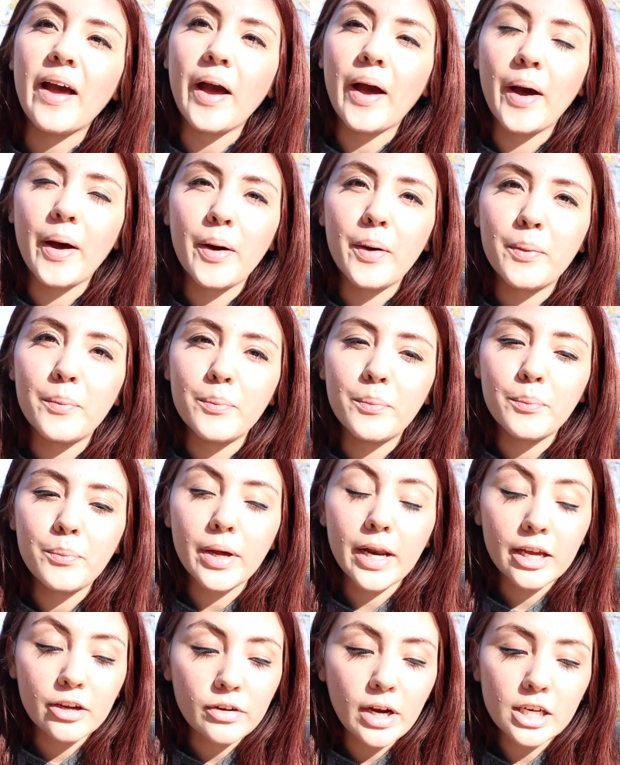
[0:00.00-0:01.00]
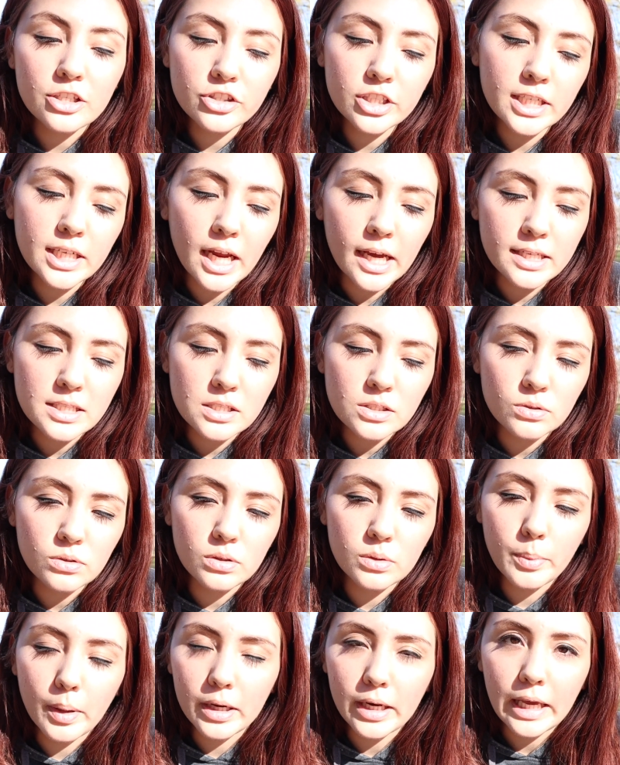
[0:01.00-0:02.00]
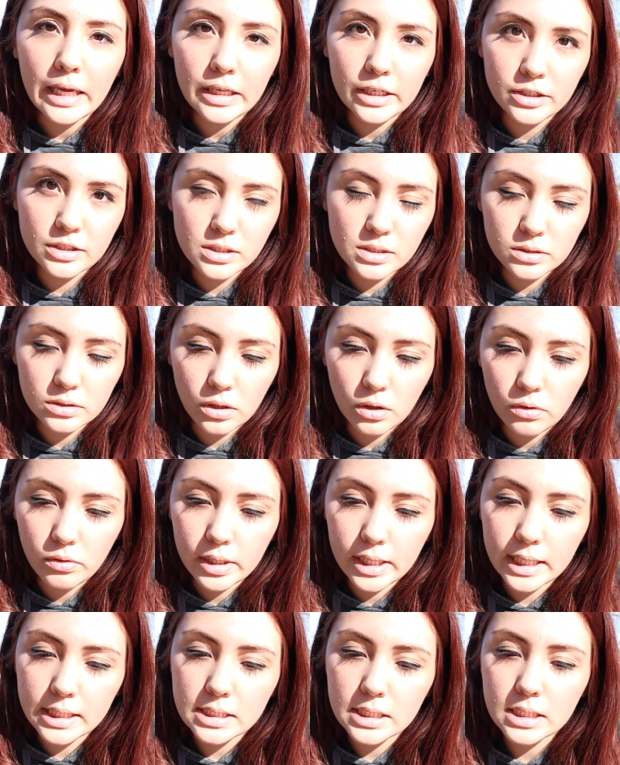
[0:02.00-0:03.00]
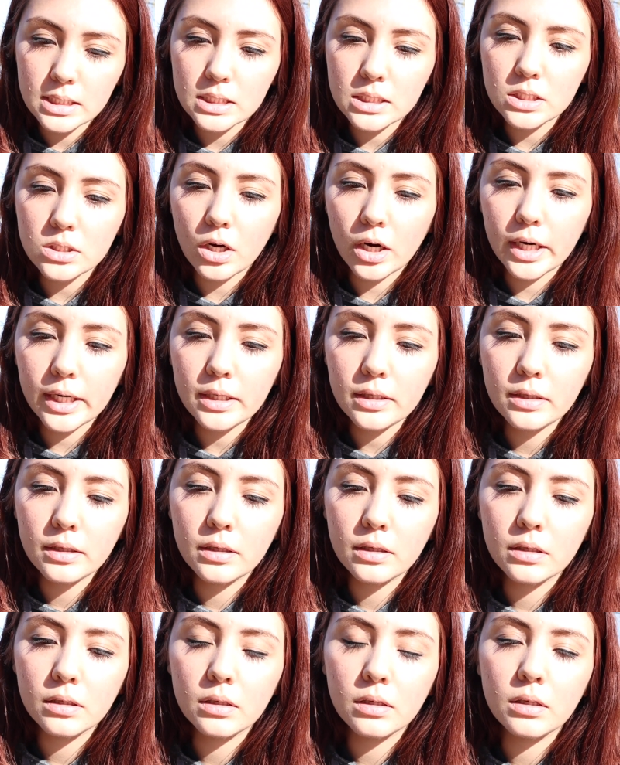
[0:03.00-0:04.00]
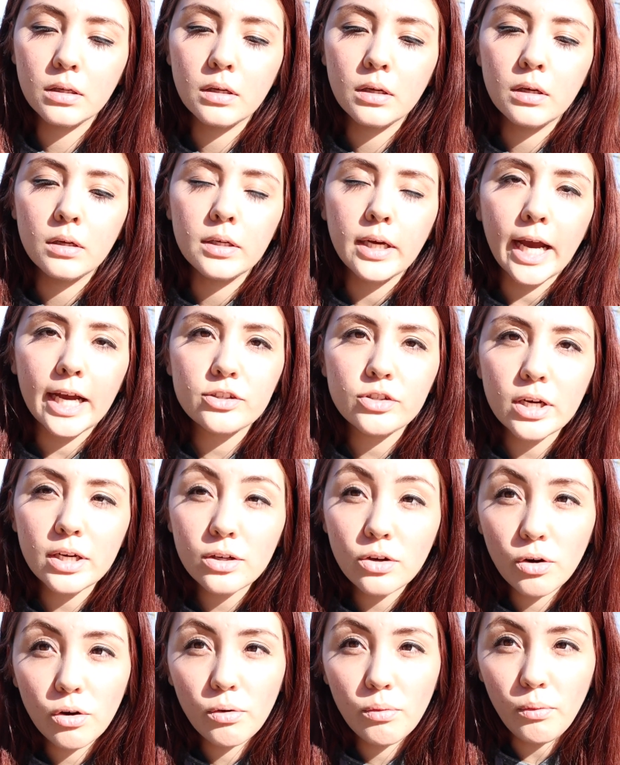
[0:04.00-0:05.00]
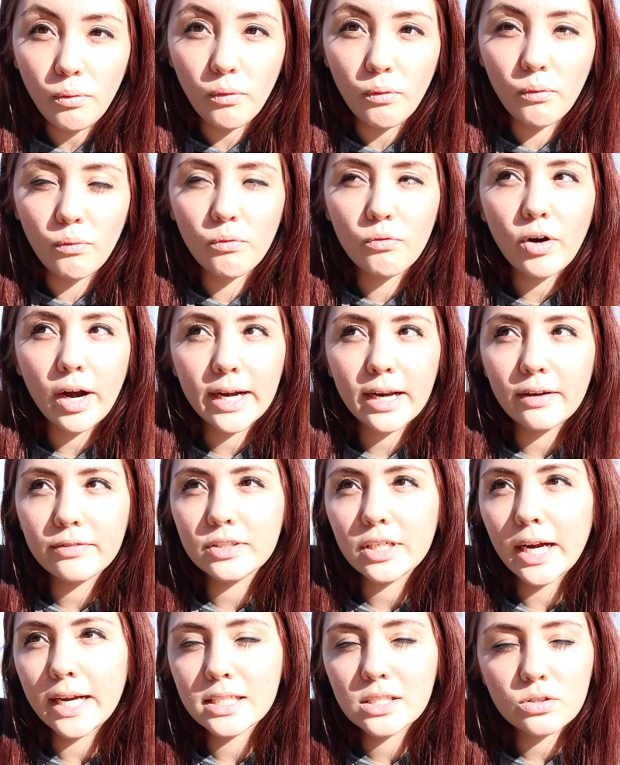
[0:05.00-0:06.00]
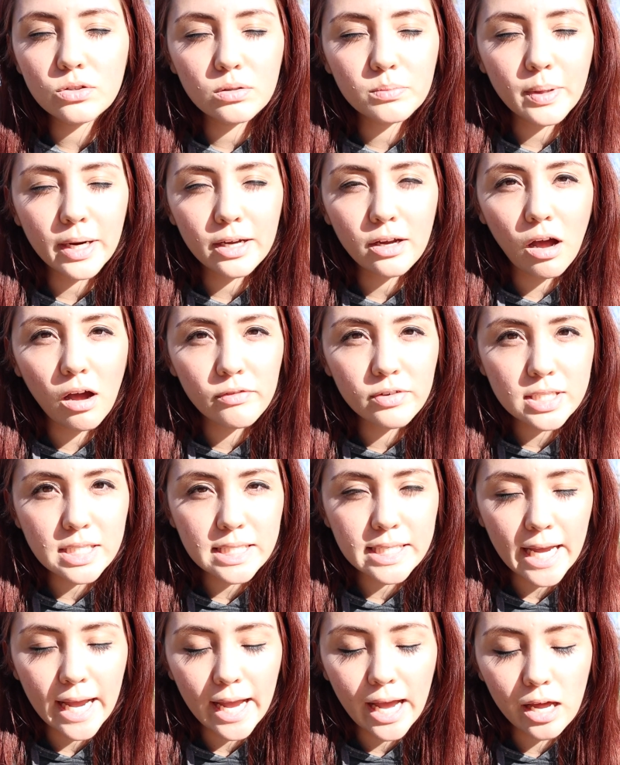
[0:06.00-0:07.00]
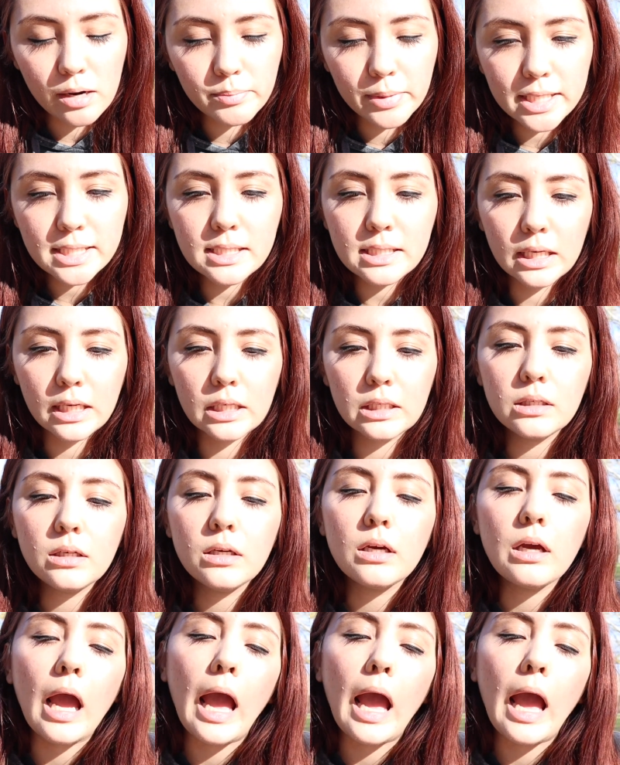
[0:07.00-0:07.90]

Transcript: But I graduated high school about 8 years ago, and I didn't start. I tried to go right after high school, but obviously I had my son.